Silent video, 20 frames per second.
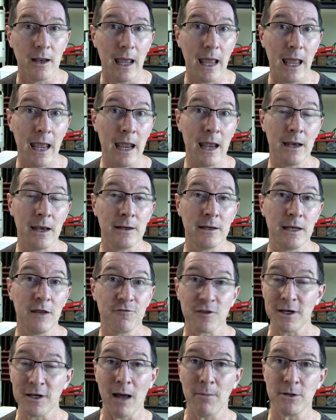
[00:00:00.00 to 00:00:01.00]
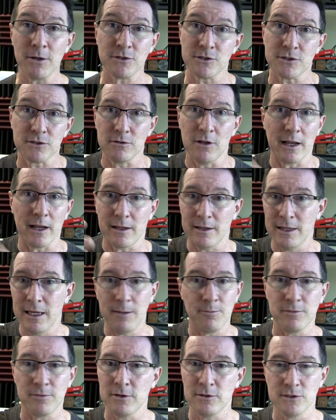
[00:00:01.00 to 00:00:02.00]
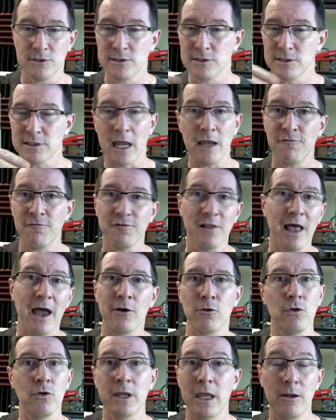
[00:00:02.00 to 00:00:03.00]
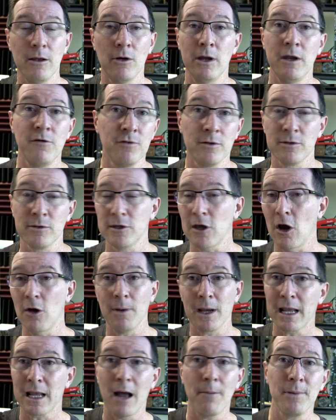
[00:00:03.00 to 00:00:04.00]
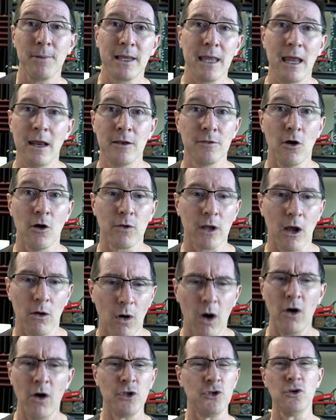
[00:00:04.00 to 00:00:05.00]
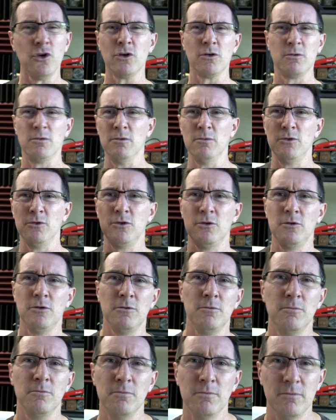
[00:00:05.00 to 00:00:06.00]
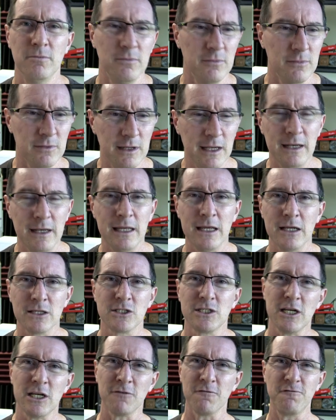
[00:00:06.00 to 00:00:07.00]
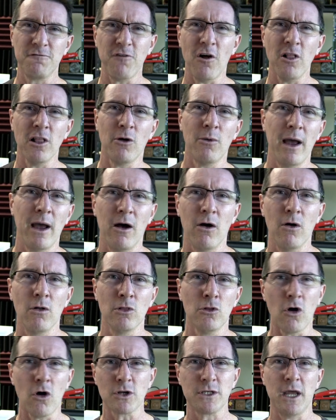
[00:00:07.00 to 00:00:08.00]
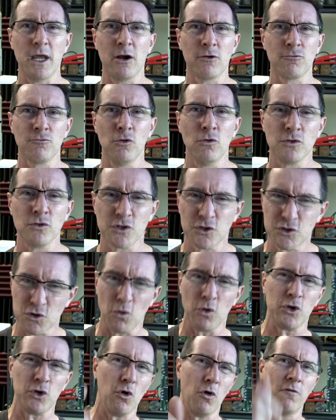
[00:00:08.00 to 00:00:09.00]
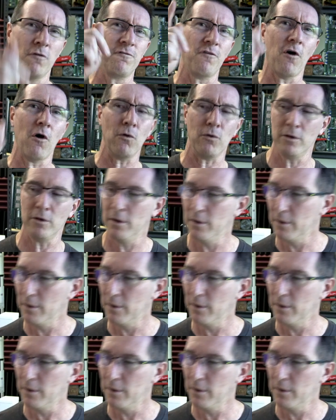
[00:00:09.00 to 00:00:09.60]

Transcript: And if the numbers stay flat or even go back up again, they'll go, you idiots didn't follow our lockdown rules. It's all your fault.